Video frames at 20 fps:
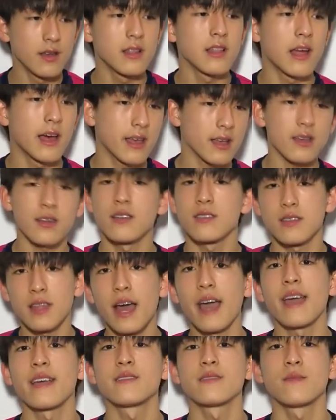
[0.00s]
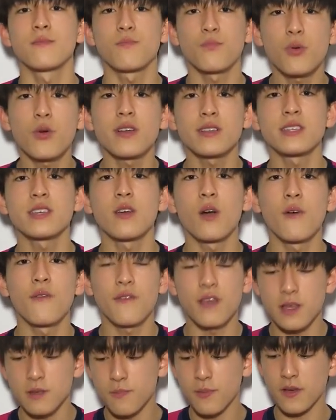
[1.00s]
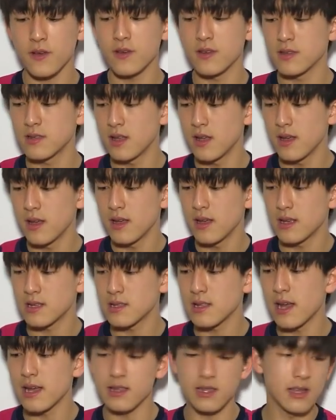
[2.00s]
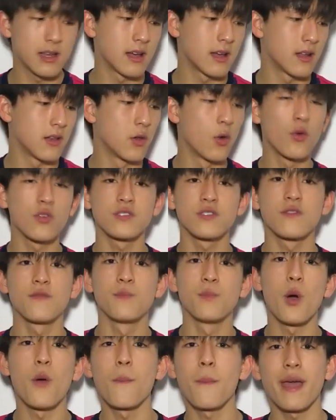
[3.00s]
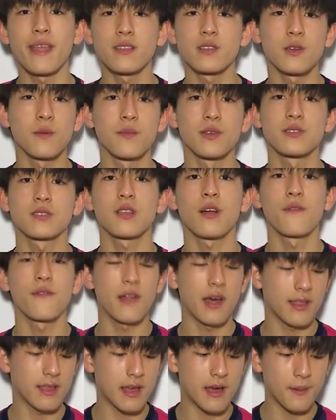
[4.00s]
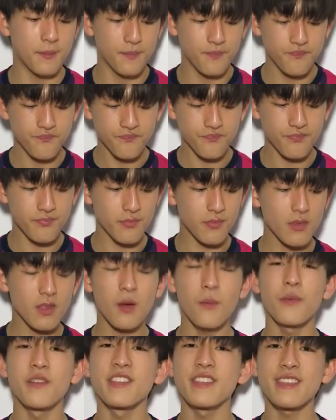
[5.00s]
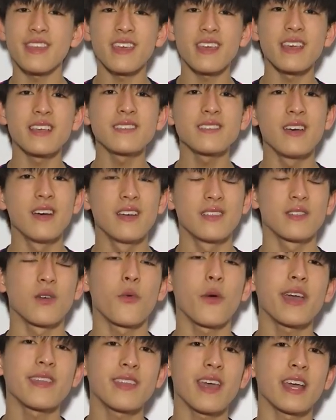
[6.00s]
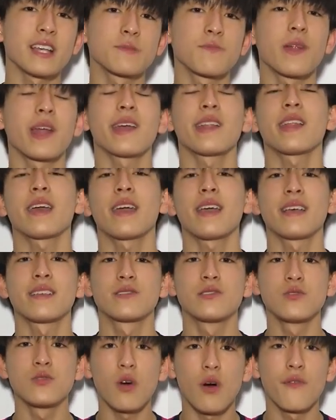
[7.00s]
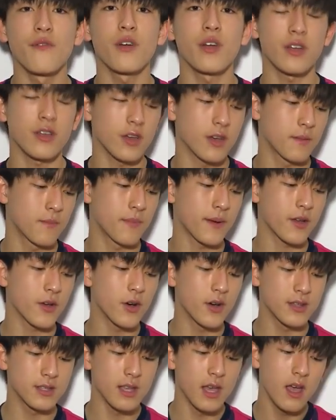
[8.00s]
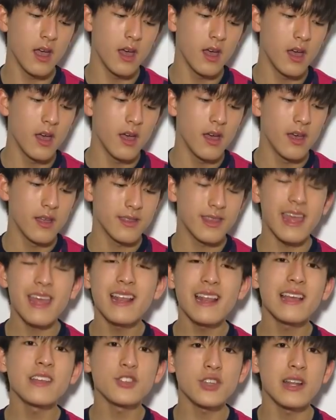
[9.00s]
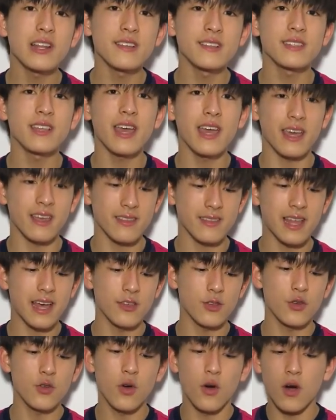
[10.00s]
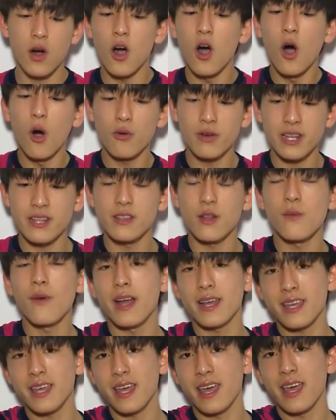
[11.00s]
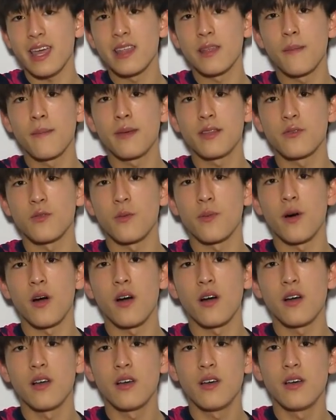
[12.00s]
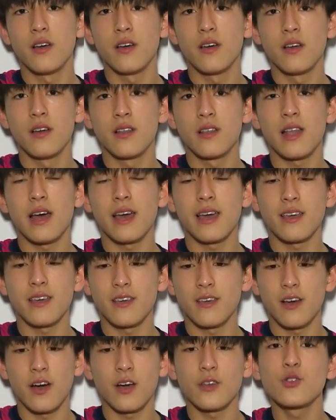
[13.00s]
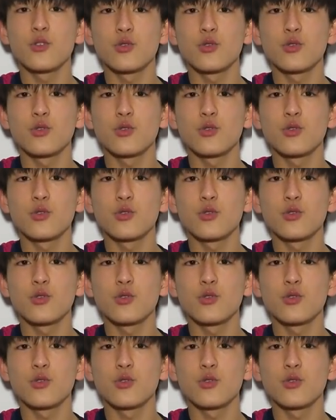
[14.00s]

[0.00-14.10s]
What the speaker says: Like that is pretty obvious because it's like the laws of momentum and stuff like that. But the thing is, the way they explain it is not very good because they're literally saying that you are holding the racket in the middle part. Like, are